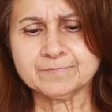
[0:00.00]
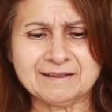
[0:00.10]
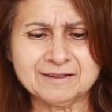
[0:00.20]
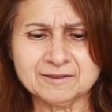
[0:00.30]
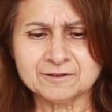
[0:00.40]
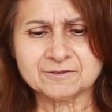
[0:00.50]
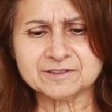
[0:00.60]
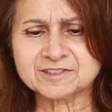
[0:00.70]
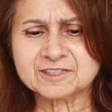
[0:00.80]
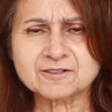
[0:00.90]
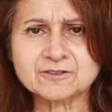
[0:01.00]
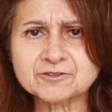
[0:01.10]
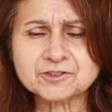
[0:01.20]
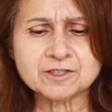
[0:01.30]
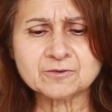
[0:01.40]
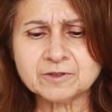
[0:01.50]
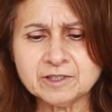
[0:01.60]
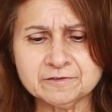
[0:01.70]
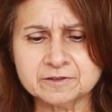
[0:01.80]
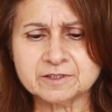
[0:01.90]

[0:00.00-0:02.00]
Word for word: I don't know, a single crochet, whatever.